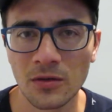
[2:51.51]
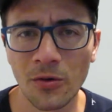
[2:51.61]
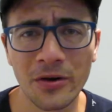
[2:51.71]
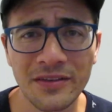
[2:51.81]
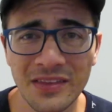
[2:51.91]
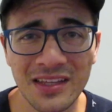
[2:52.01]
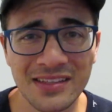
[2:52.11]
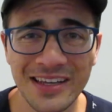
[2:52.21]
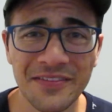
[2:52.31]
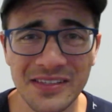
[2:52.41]
or even the
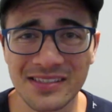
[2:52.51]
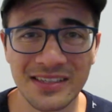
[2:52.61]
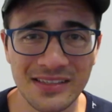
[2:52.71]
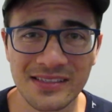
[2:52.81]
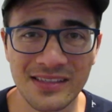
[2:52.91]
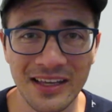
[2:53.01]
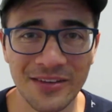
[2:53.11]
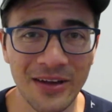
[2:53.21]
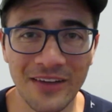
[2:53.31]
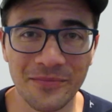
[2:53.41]
deficits that
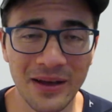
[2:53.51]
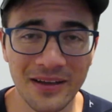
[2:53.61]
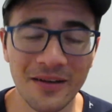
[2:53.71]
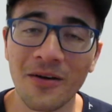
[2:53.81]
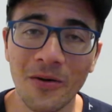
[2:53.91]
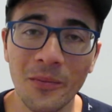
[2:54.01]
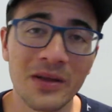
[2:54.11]
you have back at home,